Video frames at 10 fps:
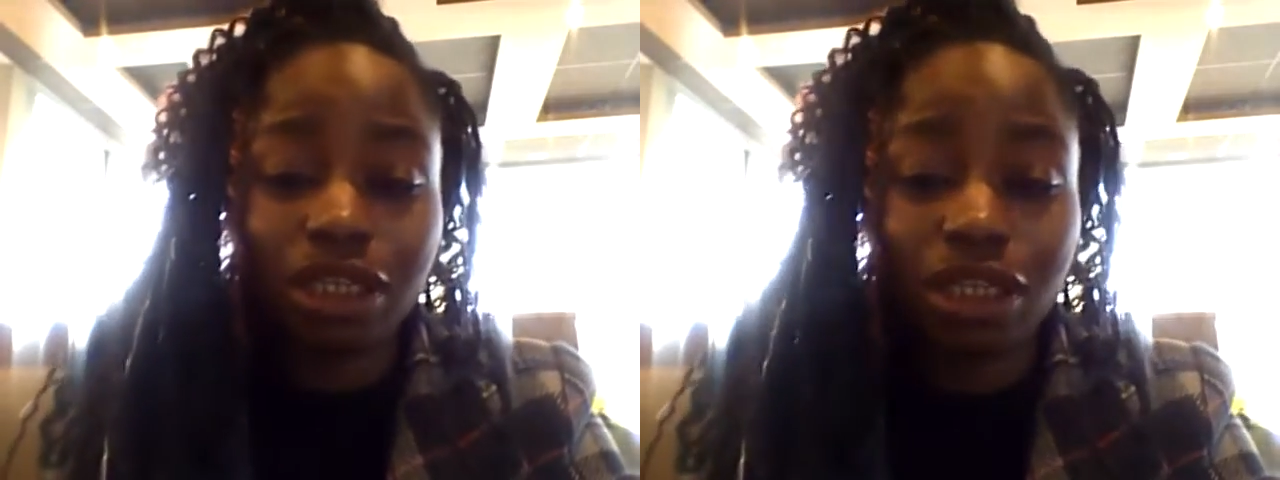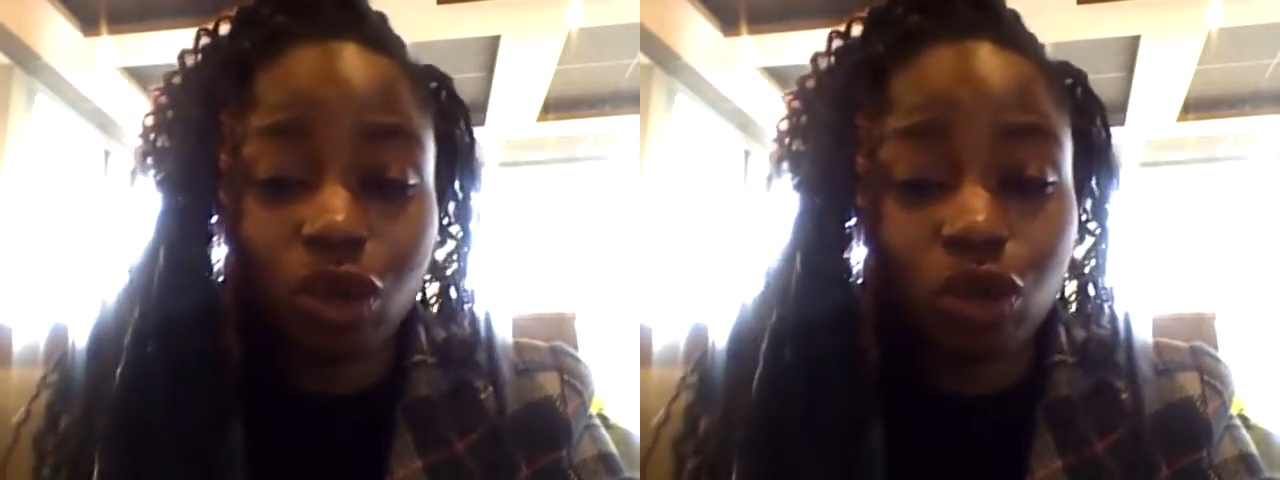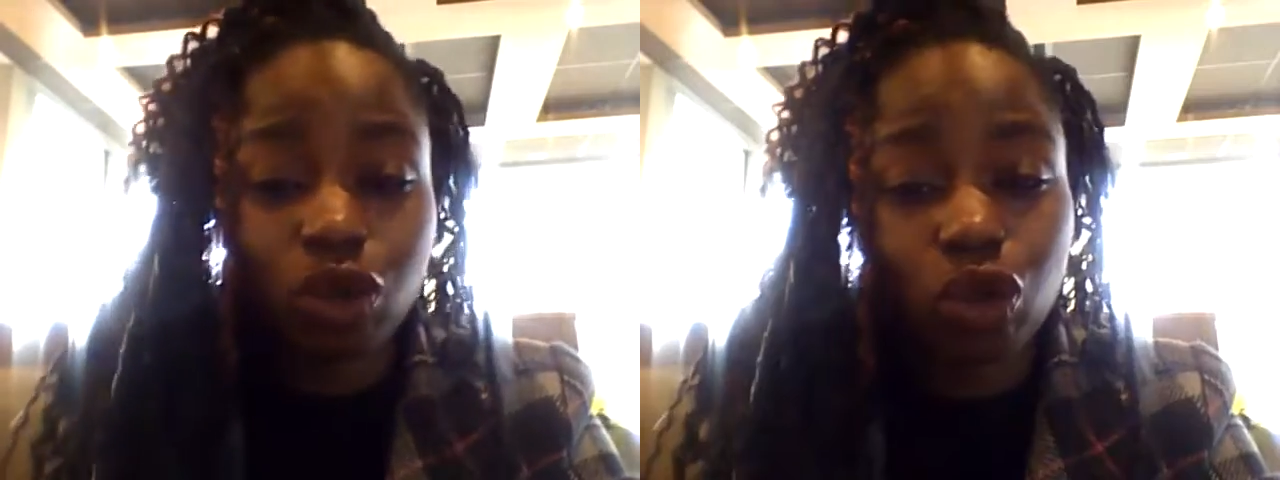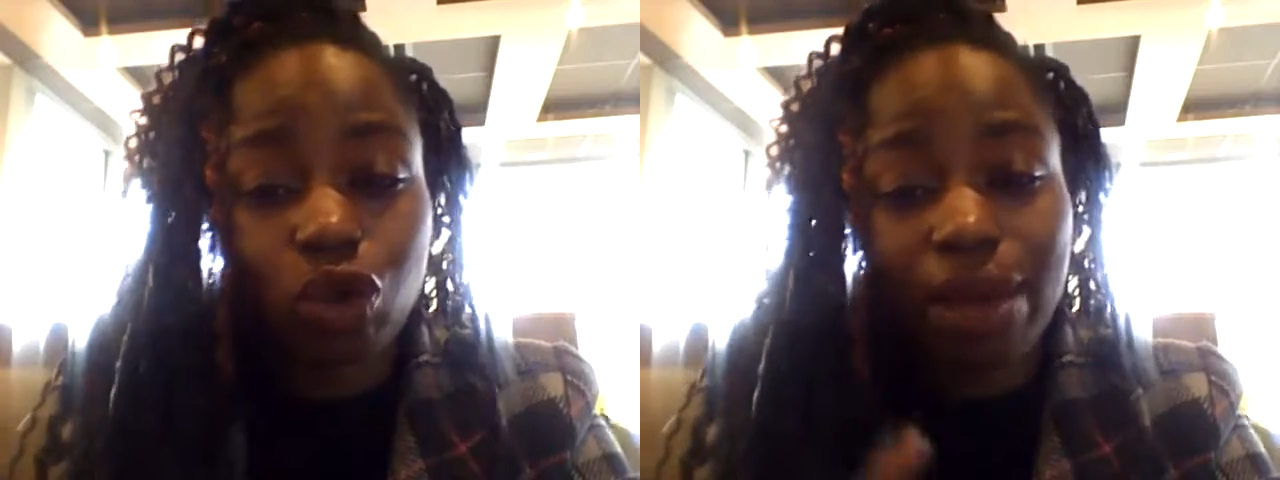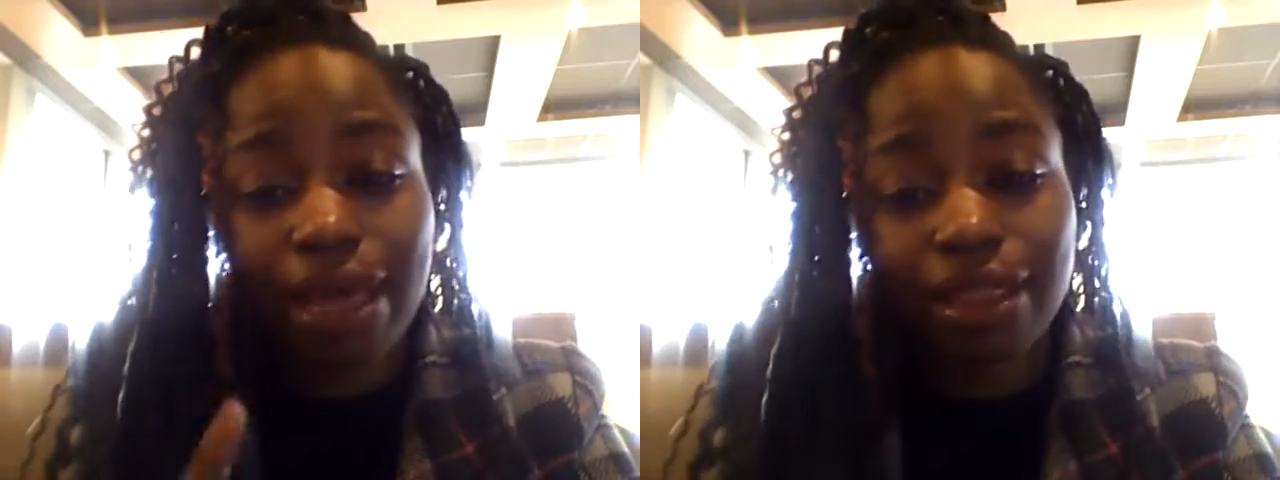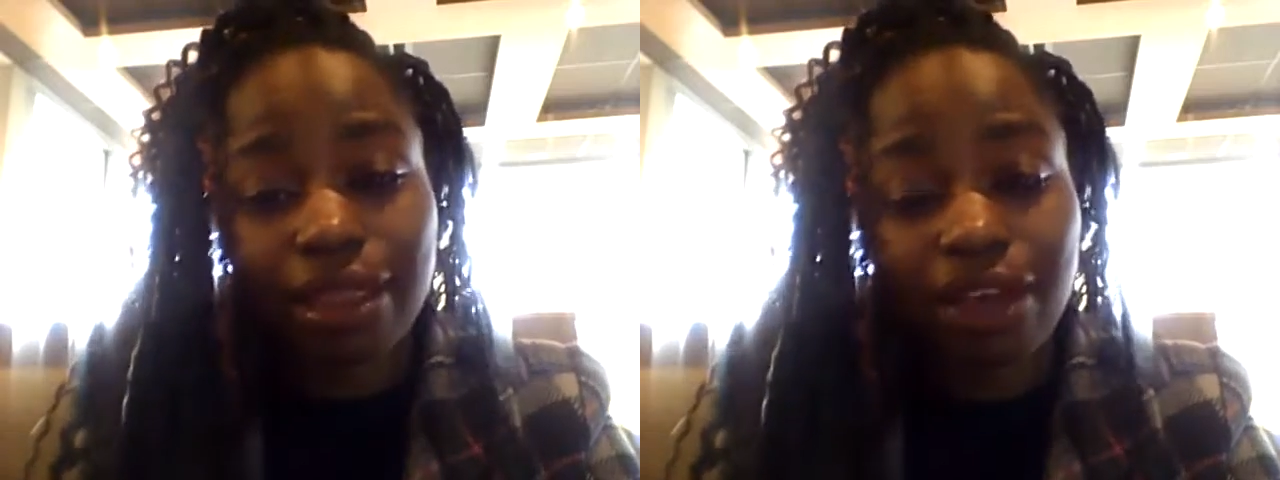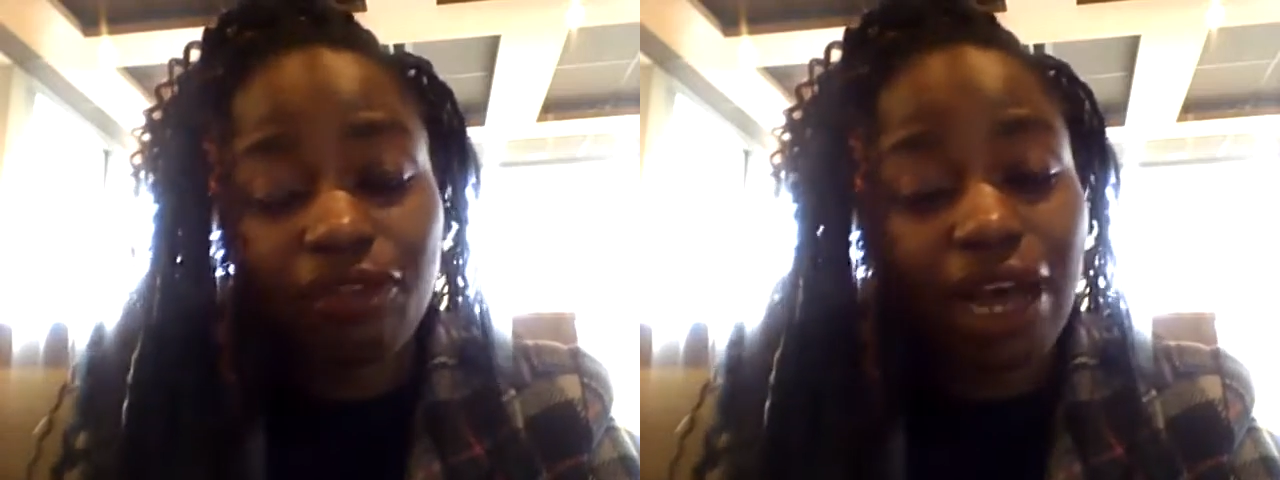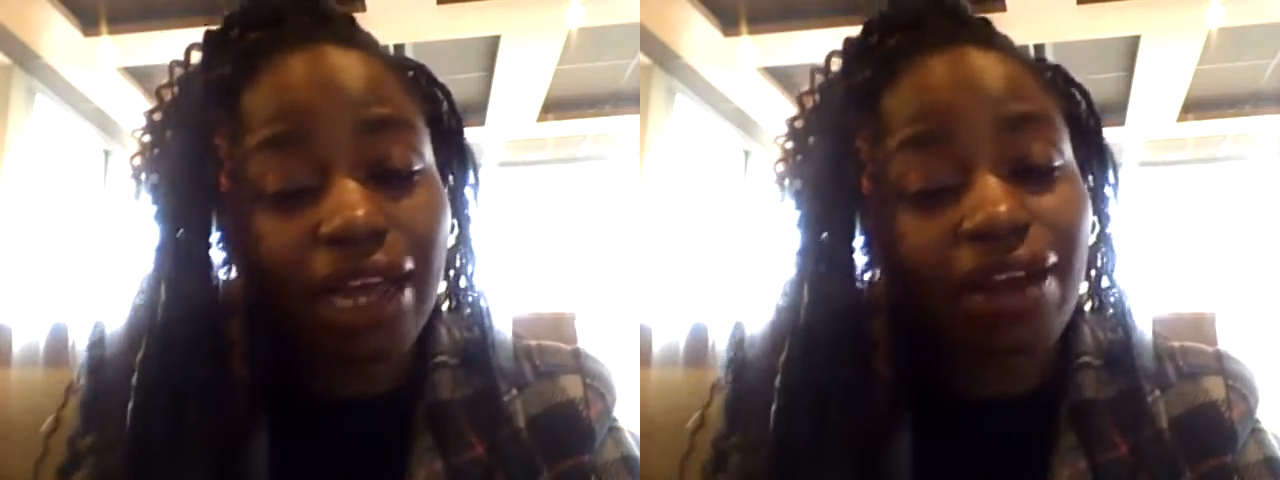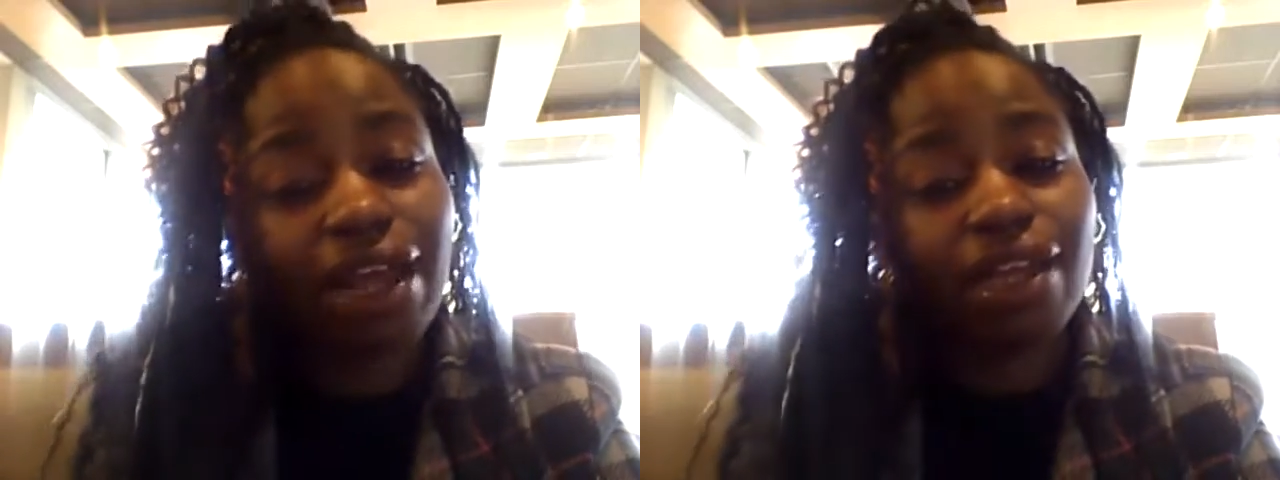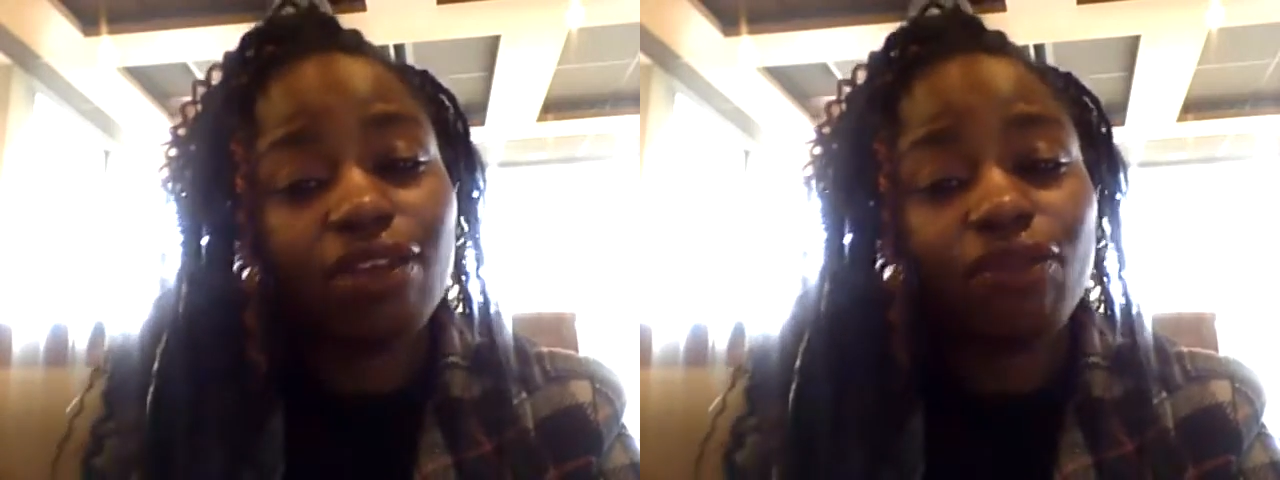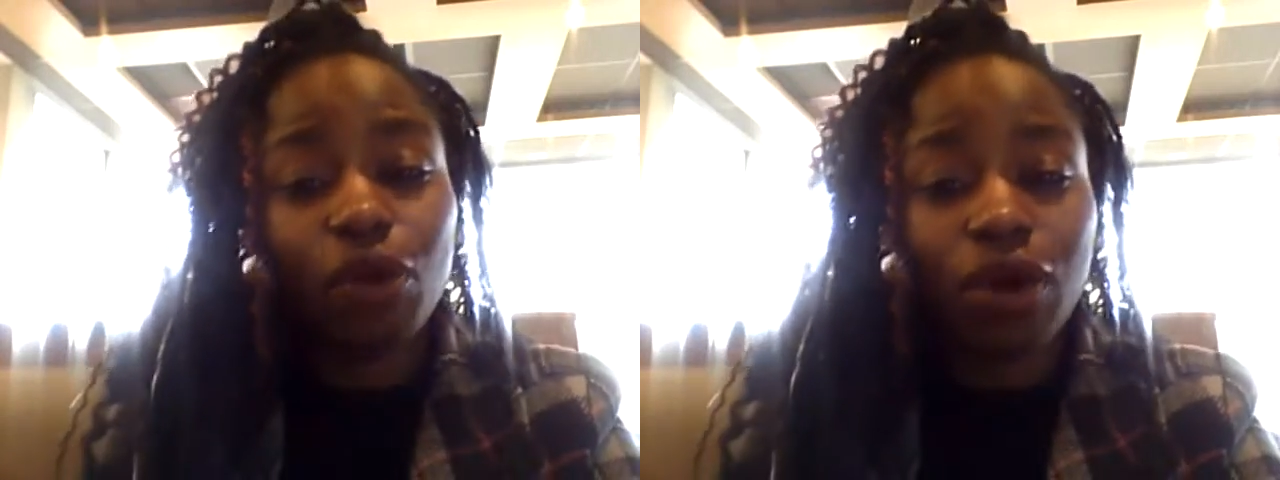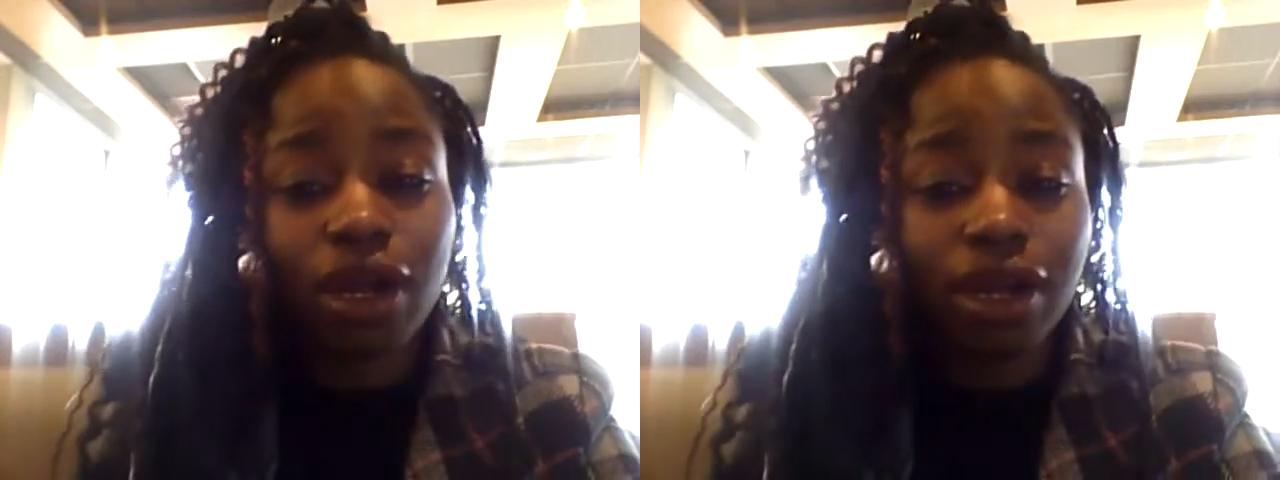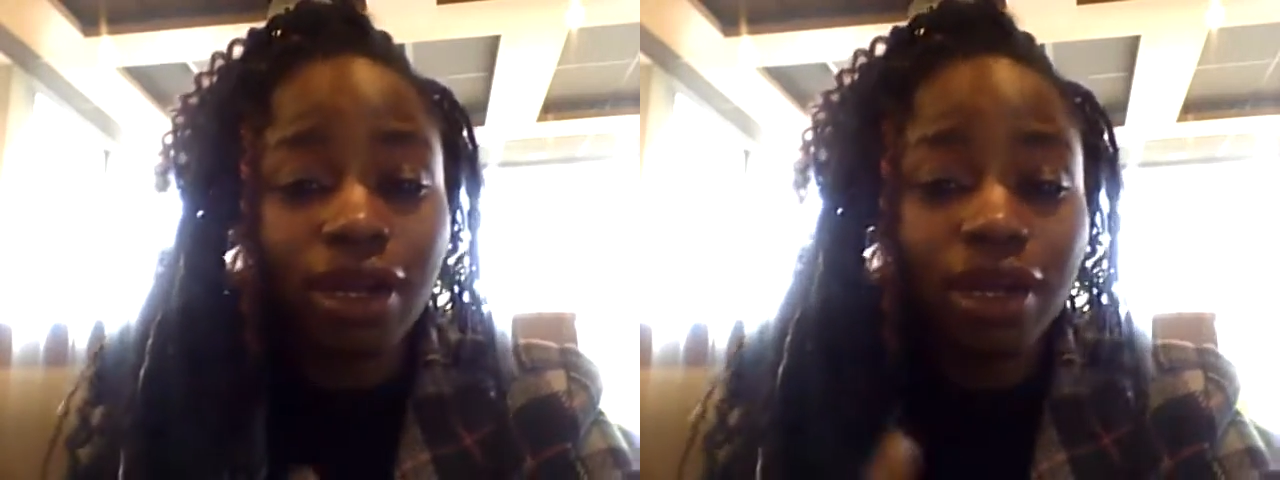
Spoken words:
YouTube at TheFyre84,